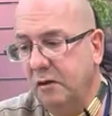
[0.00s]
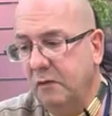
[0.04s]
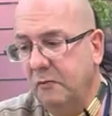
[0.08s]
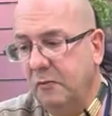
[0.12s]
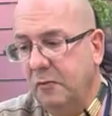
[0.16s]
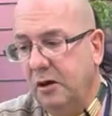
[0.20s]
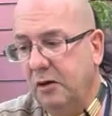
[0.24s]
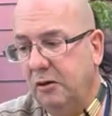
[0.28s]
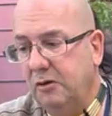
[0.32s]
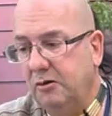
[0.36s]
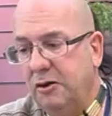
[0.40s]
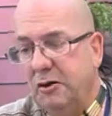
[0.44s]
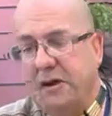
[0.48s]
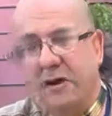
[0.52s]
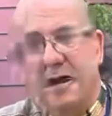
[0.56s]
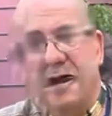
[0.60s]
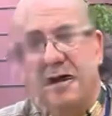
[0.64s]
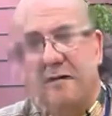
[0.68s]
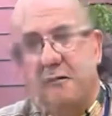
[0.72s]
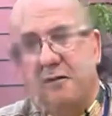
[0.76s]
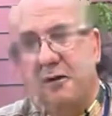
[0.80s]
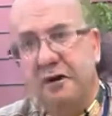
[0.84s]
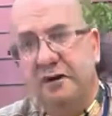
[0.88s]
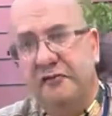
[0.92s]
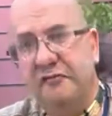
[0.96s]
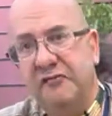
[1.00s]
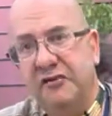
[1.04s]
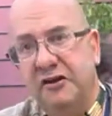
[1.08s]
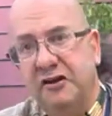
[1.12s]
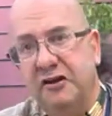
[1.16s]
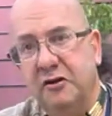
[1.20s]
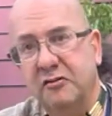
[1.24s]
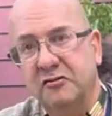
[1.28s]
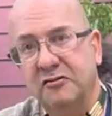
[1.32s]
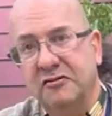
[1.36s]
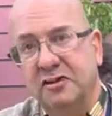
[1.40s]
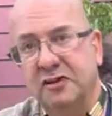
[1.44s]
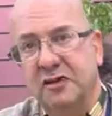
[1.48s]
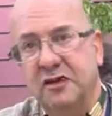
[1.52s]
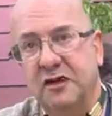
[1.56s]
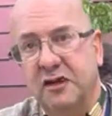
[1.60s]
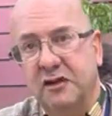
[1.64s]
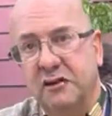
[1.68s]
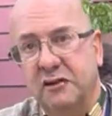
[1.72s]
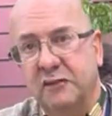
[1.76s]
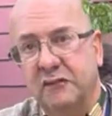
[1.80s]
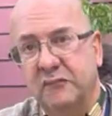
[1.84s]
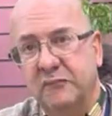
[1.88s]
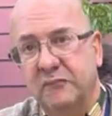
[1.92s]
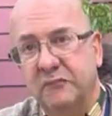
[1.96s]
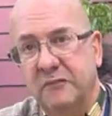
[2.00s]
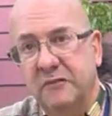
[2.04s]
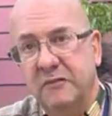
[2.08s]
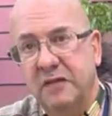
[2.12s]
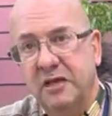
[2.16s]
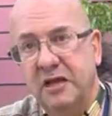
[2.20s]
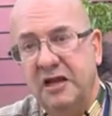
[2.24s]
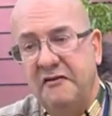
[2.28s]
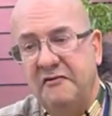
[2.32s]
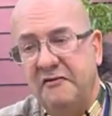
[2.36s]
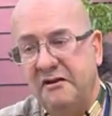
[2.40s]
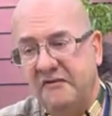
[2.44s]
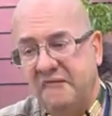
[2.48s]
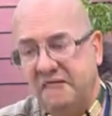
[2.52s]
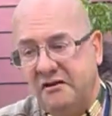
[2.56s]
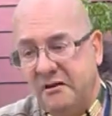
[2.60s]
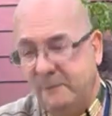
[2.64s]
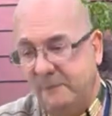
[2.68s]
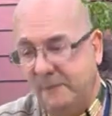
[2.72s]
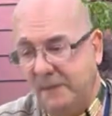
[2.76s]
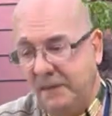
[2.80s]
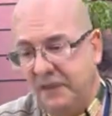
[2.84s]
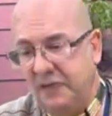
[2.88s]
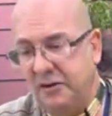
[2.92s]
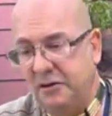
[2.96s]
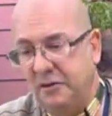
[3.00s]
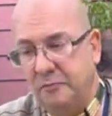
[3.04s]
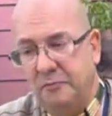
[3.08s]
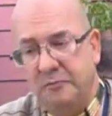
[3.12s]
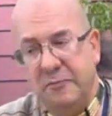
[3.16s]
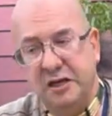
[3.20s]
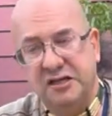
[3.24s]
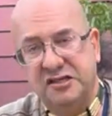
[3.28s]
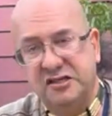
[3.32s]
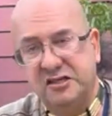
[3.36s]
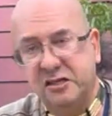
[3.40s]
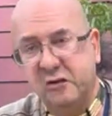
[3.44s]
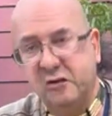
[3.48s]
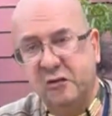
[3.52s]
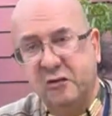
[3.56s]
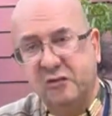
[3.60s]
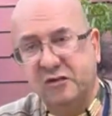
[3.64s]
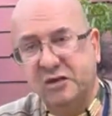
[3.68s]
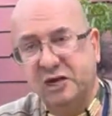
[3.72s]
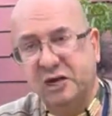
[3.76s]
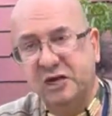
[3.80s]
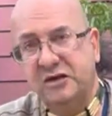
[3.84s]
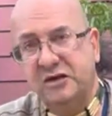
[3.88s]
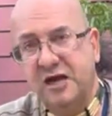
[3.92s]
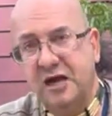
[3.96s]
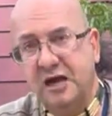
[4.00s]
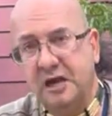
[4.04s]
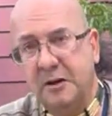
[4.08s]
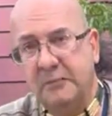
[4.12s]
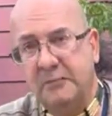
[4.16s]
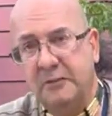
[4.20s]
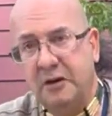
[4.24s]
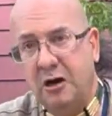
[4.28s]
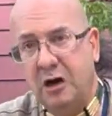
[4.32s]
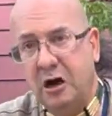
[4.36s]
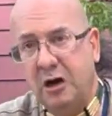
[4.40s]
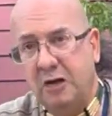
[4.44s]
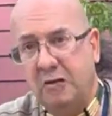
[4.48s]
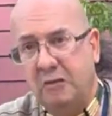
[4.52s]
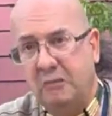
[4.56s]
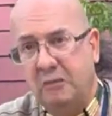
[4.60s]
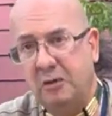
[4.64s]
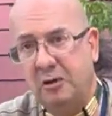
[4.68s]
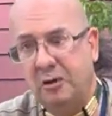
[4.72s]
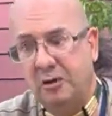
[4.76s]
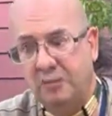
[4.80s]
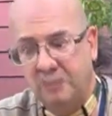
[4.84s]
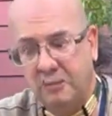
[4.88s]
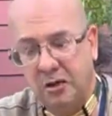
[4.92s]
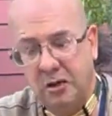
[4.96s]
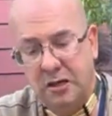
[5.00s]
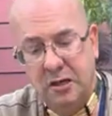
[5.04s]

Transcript: Well, you can't really fit those in there. Even if you bend them, they still don't. They take up a lot of room.